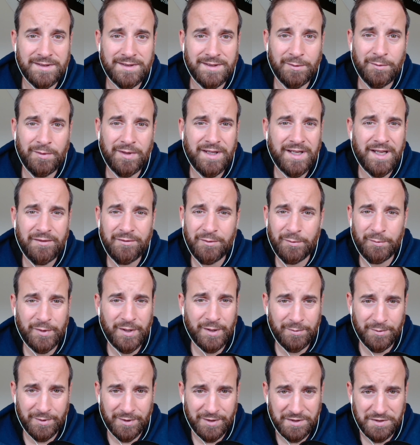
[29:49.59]
They will never be
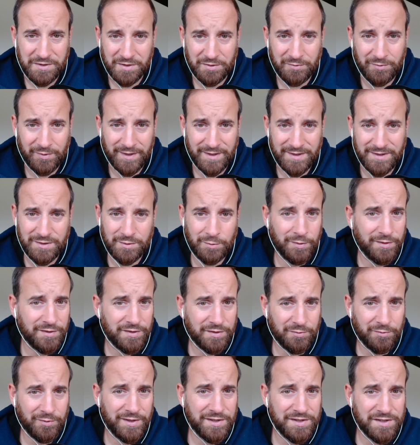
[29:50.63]
able to integrate. So
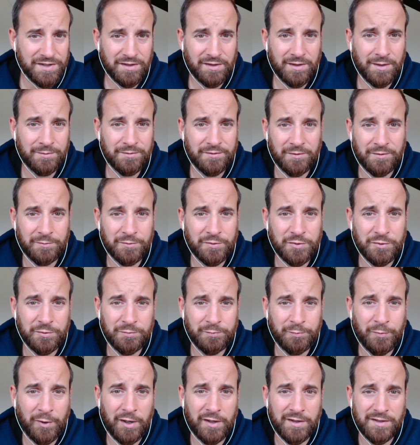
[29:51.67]
integration comes from two
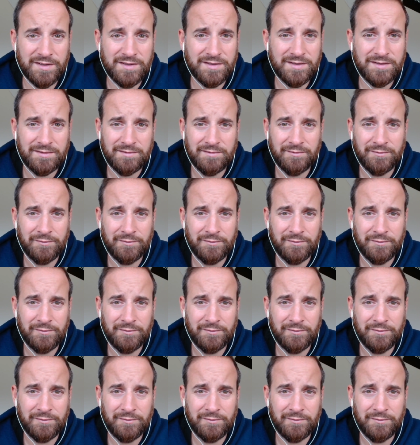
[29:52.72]
parts,